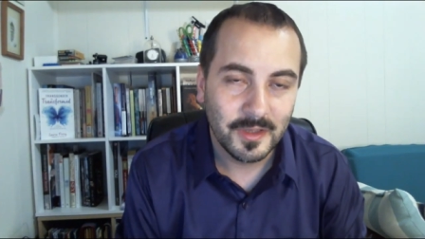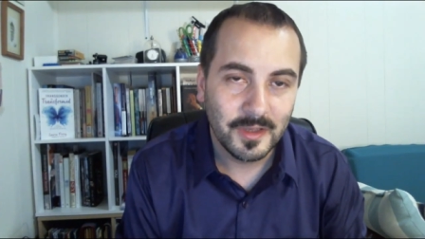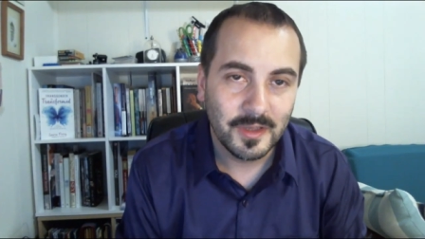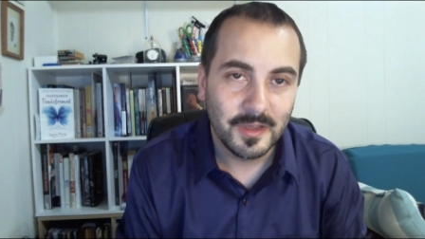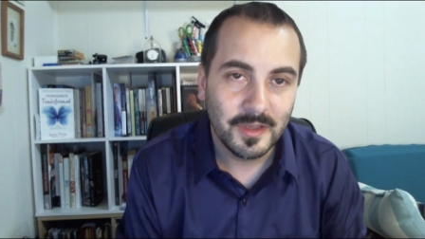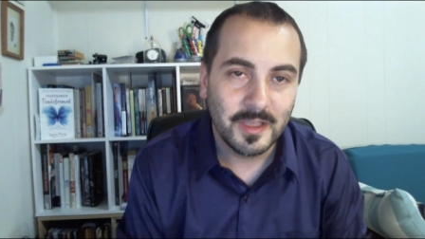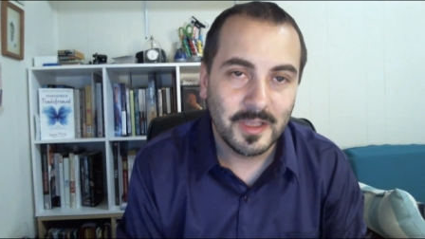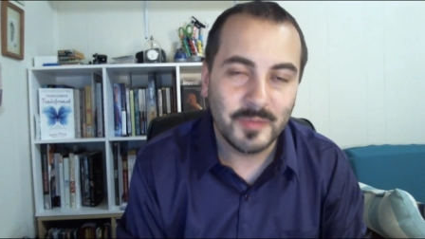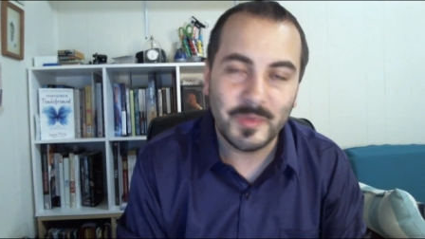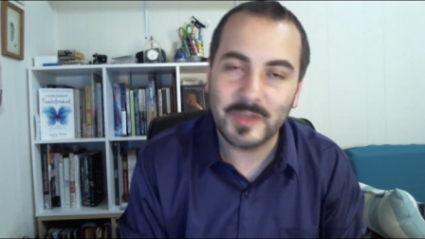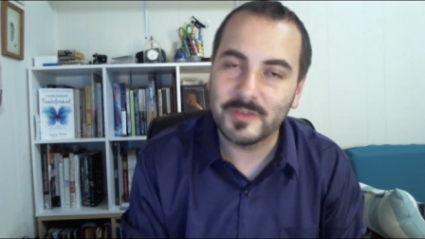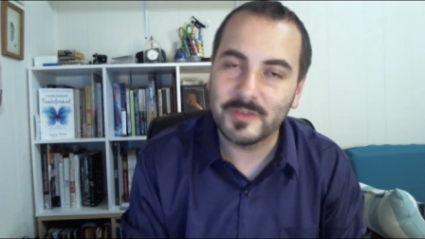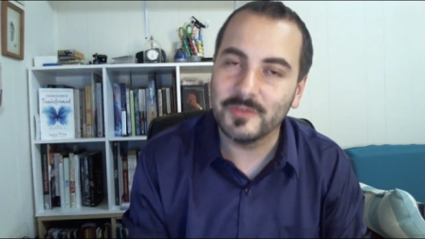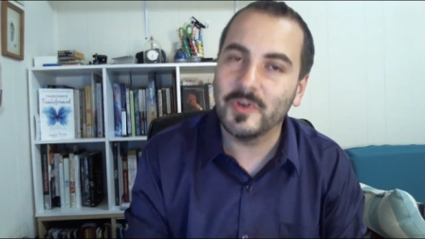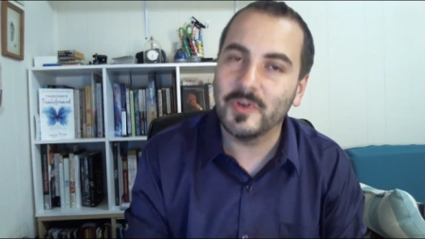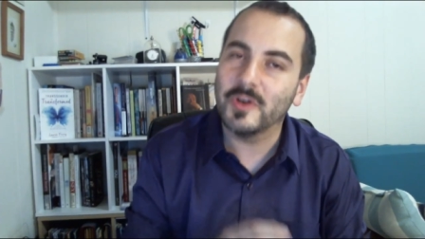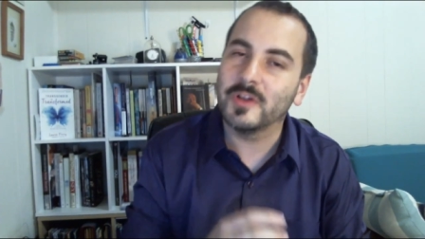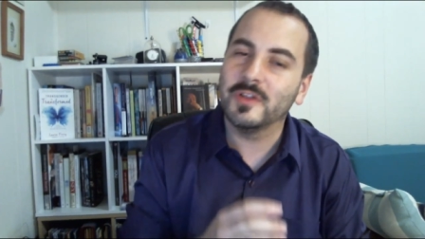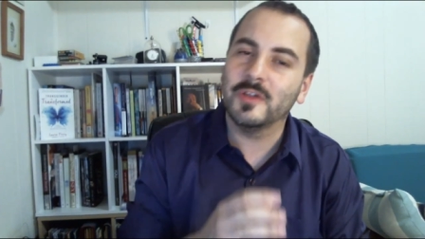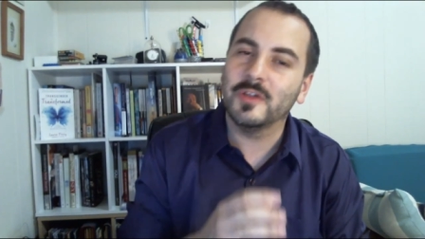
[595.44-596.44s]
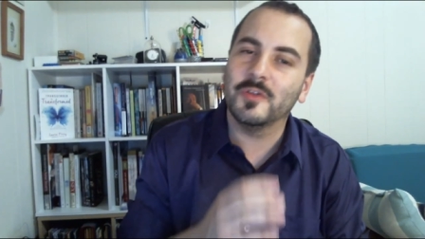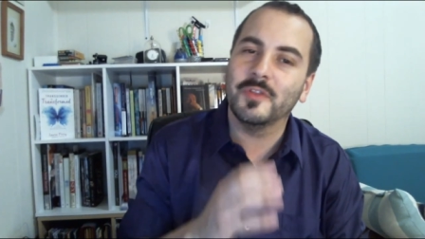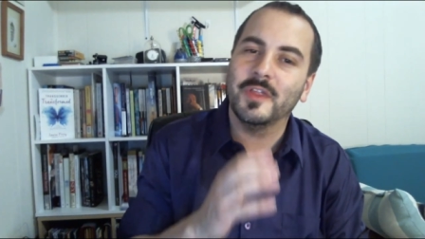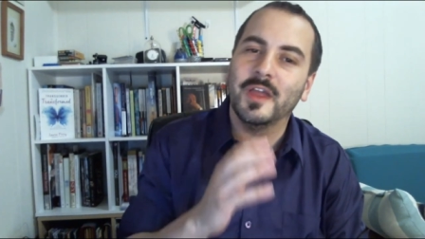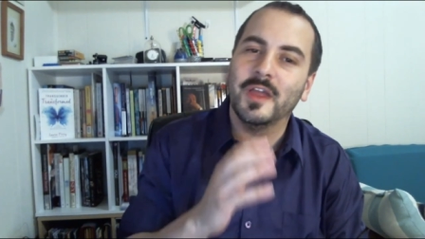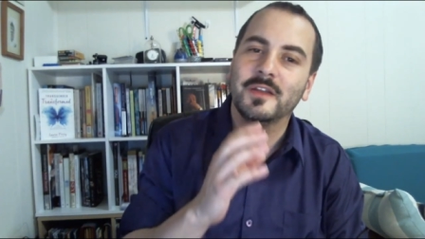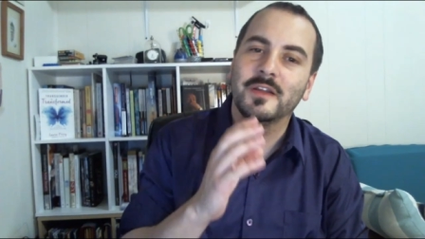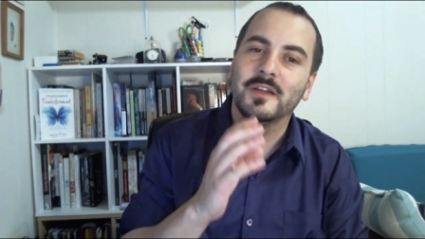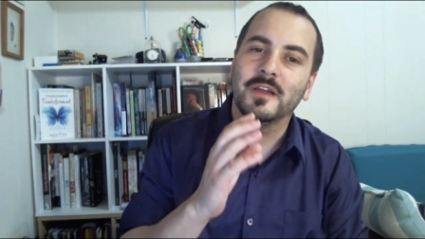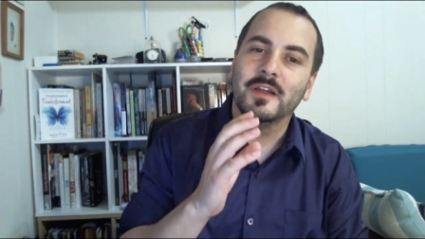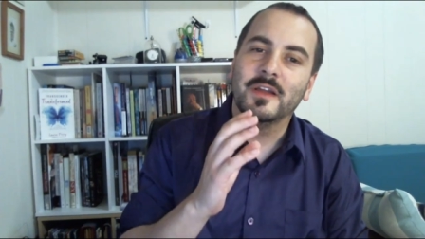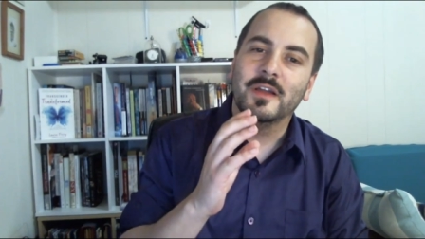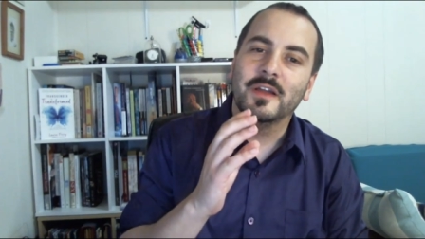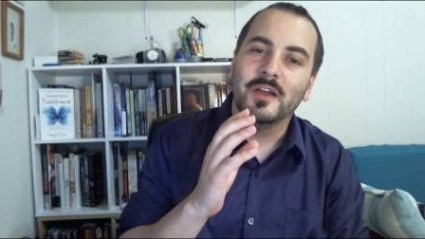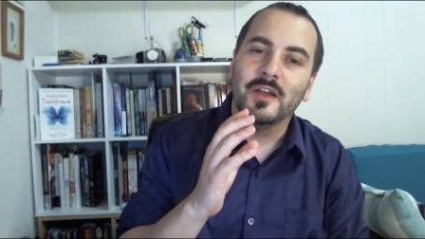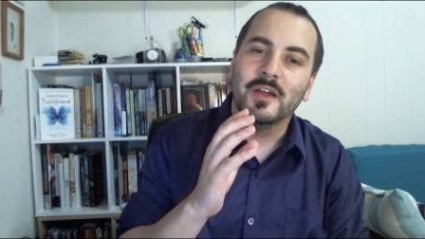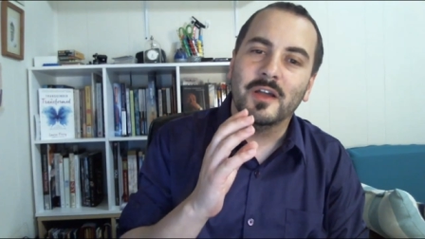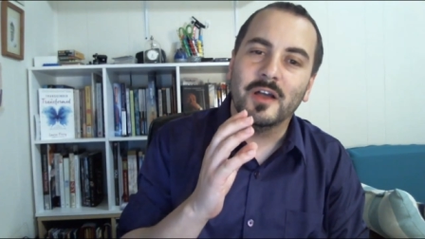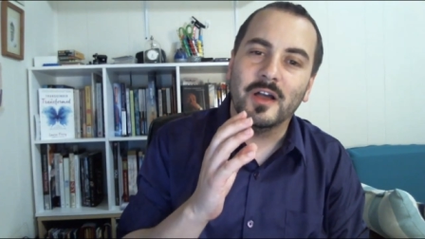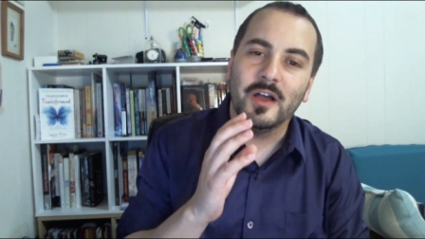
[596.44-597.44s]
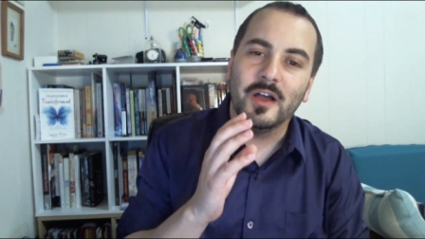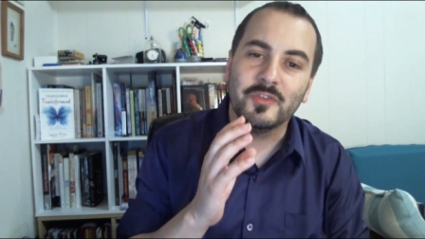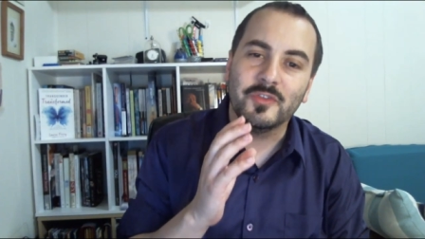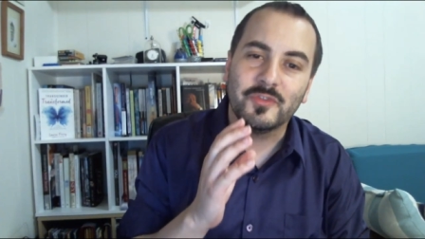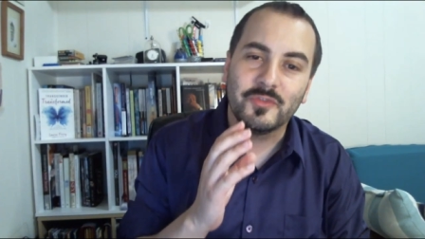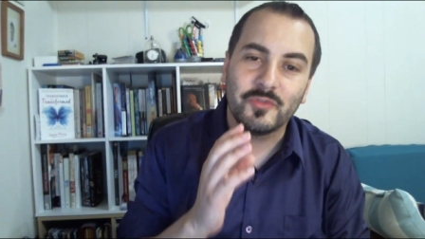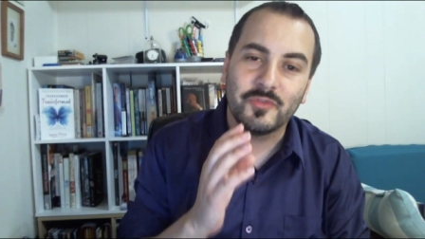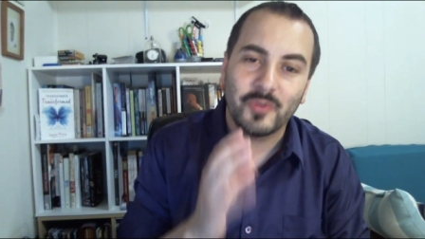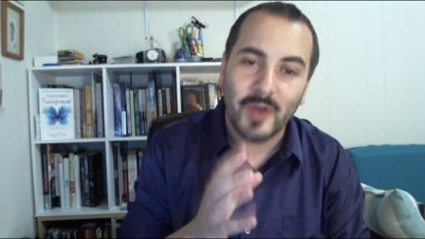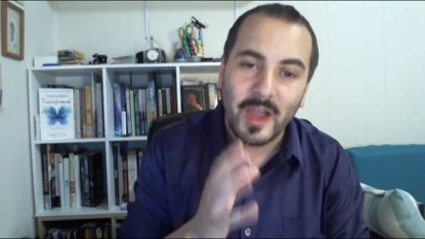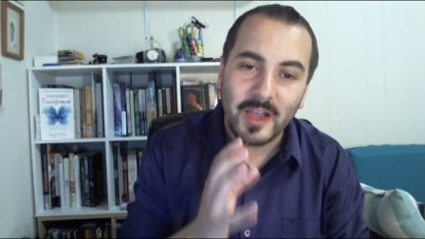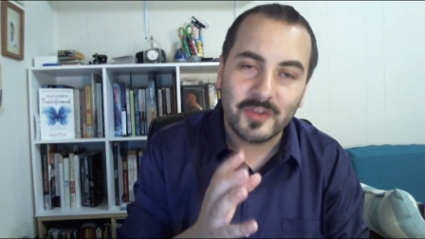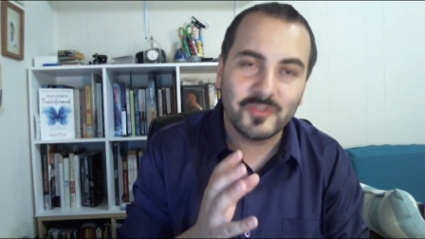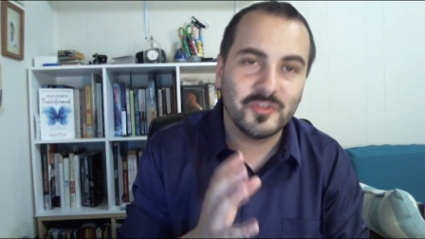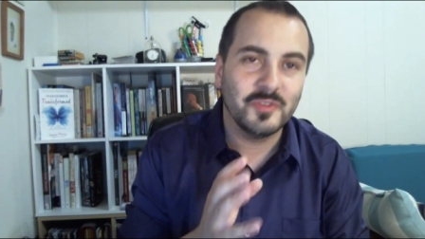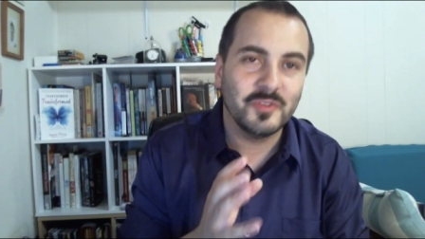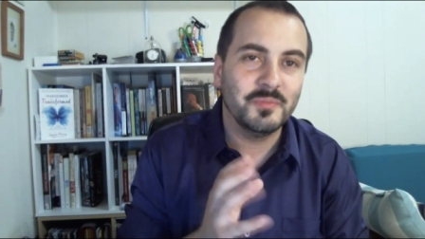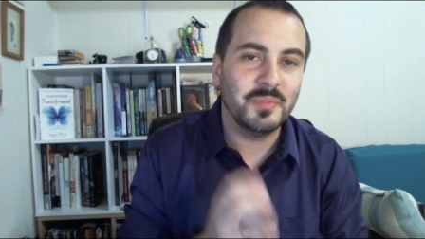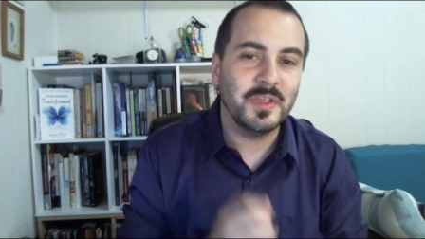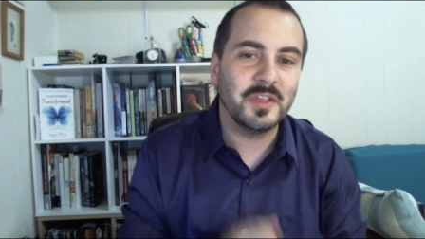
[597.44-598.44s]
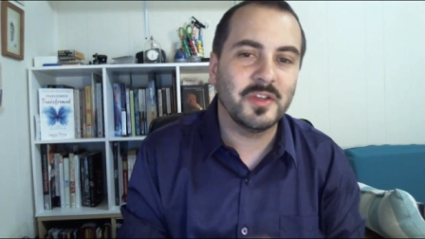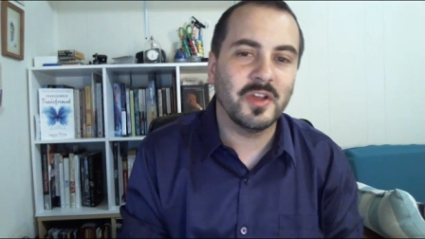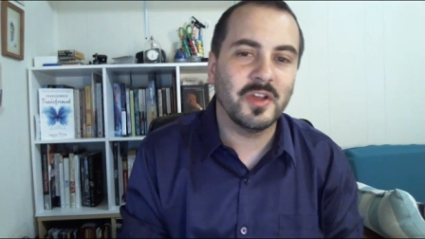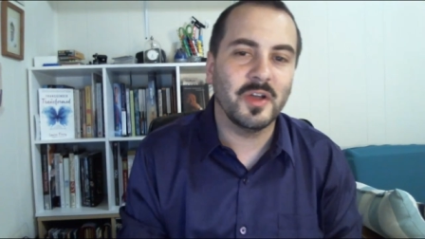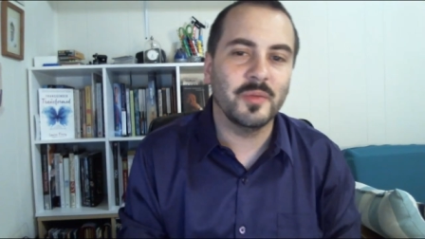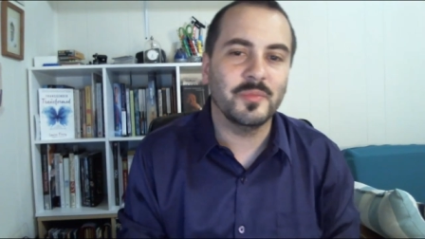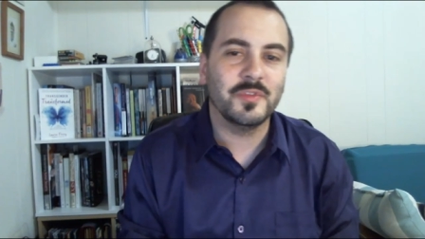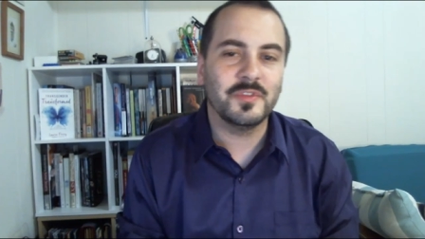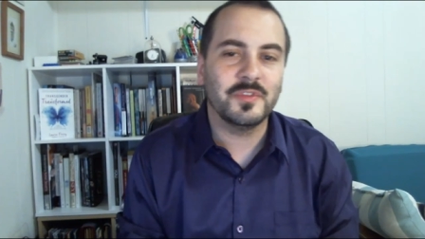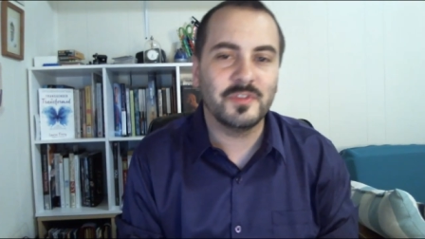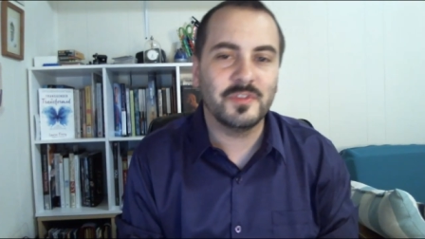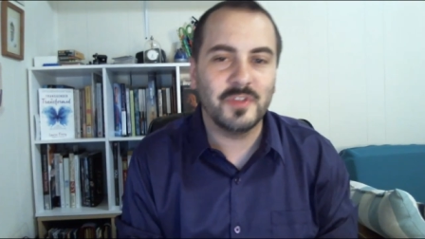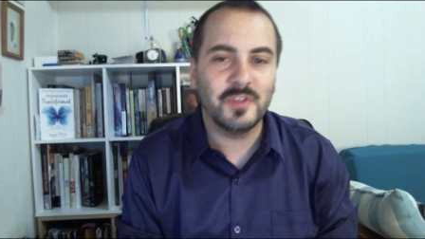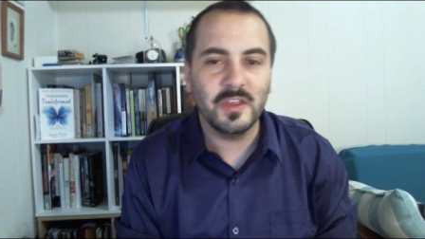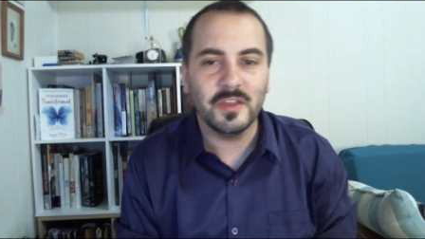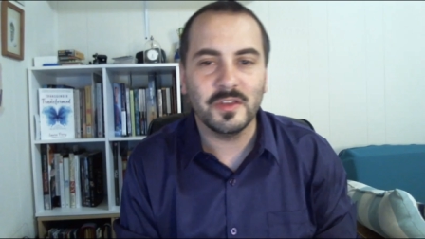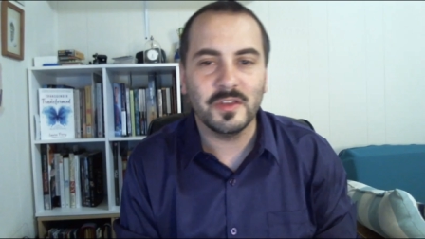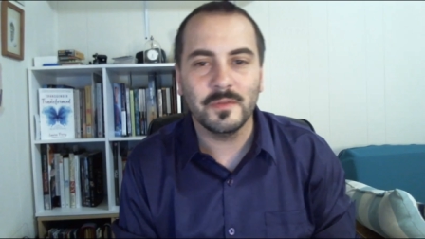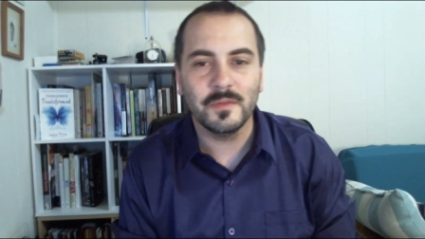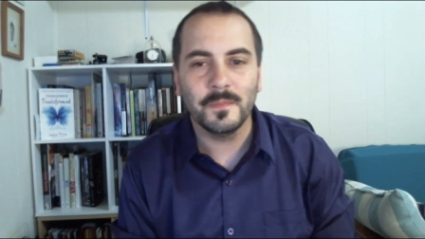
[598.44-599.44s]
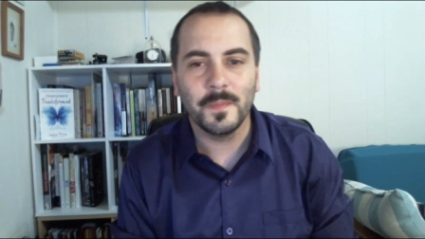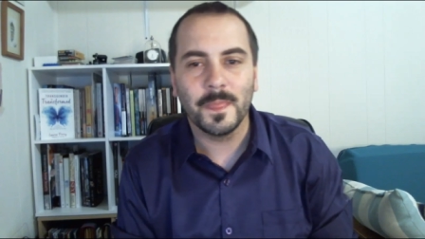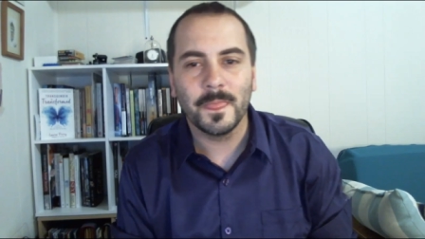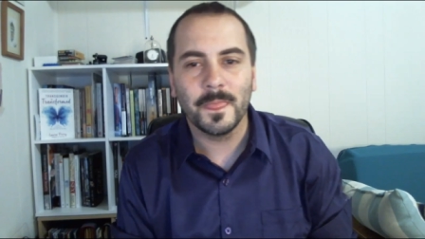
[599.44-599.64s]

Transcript: He makes it very clear that attraction becomes sin